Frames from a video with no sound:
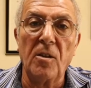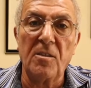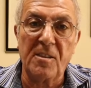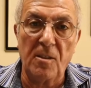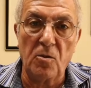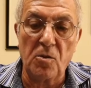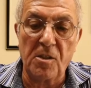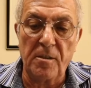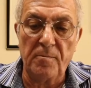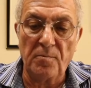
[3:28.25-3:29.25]

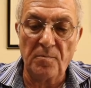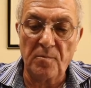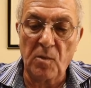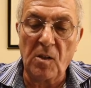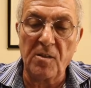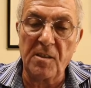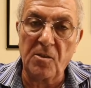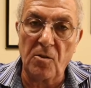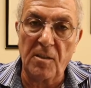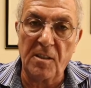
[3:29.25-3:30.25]
solution because it's
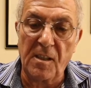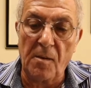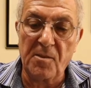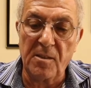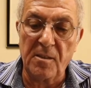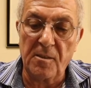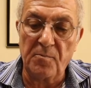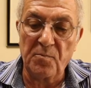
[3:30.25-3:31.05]
oily substance,